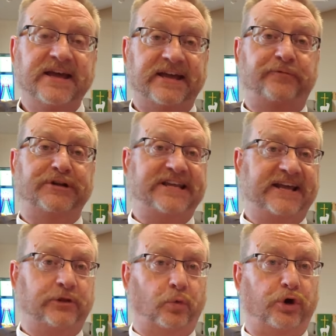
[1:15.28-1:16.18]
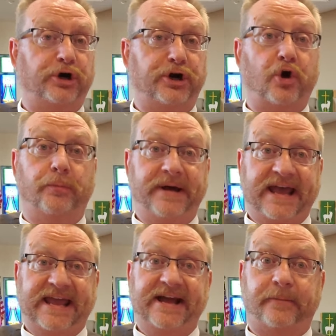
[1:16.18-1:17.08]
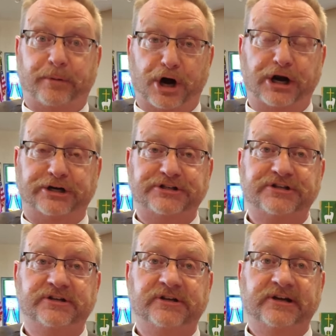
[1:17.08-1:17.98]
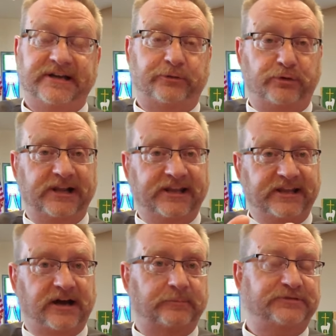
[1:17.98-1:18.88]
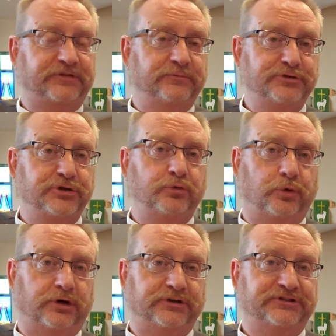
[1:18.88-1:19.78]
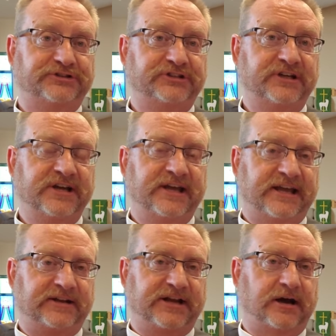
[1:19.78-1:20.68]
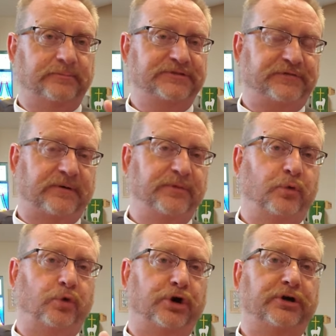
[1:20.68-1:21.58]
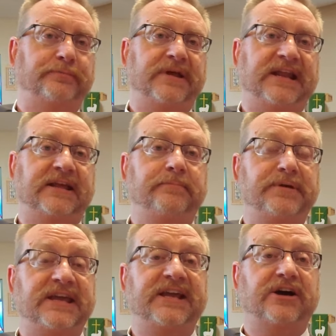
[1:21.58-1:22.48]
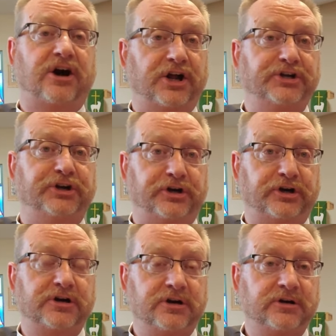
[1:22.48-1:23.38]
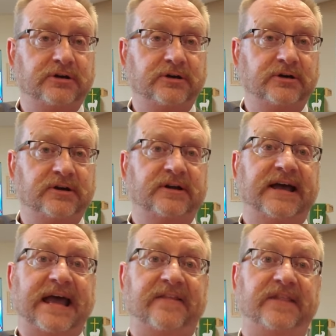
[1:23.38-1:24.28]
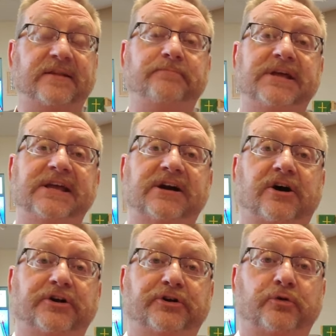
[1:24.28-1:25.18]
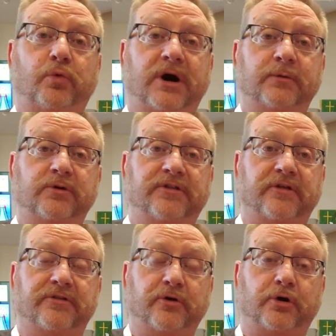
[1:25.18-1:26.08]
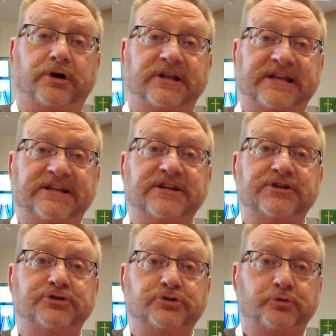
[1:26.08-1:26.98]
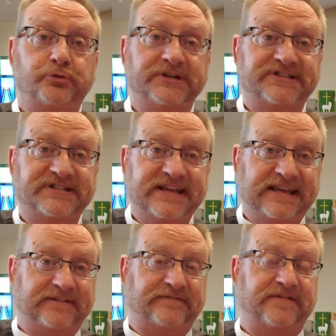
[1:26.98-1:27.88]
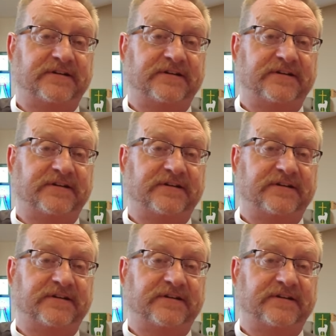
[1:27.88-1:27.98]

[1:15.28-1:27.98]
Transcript: If we take the word obey apart, it really comes from two words. It comes from the word meaning being under, and then being under one with authority to receive.